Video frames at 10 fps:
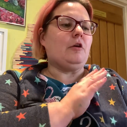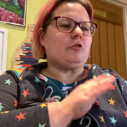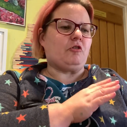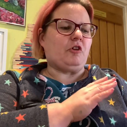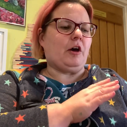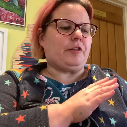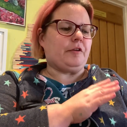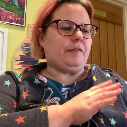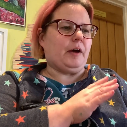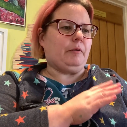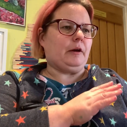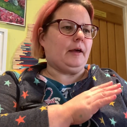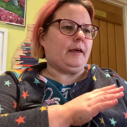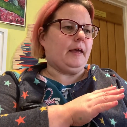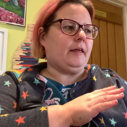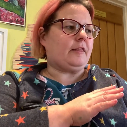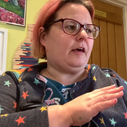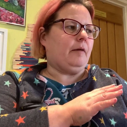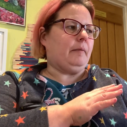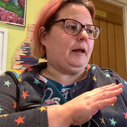So she asked if I would like it.
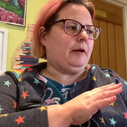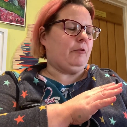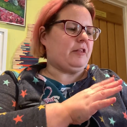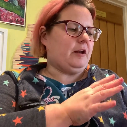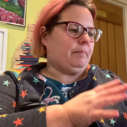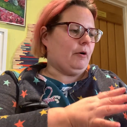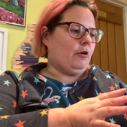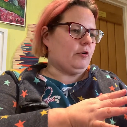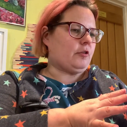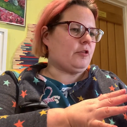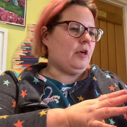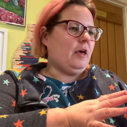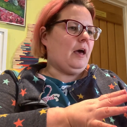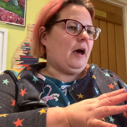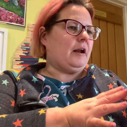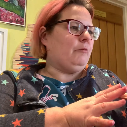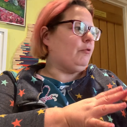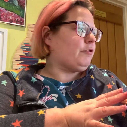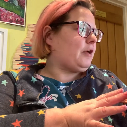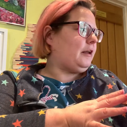Um, and it was in a box and it
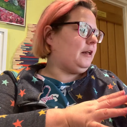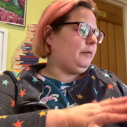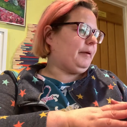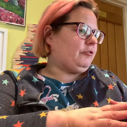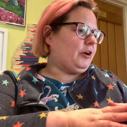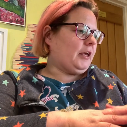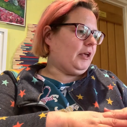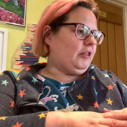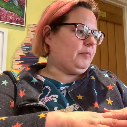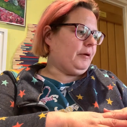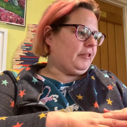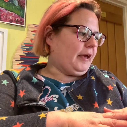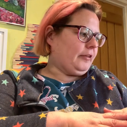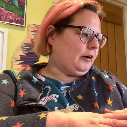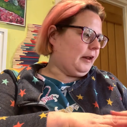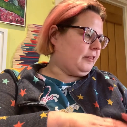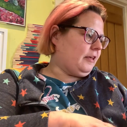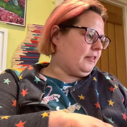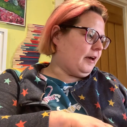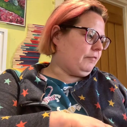was a little bit tricky to put together. And I
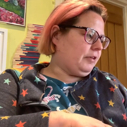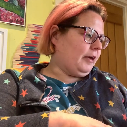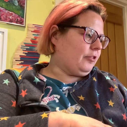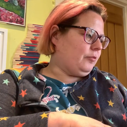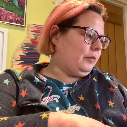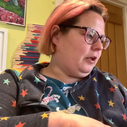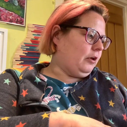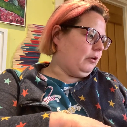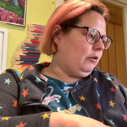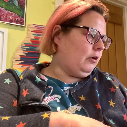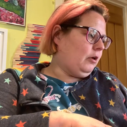did have to get some new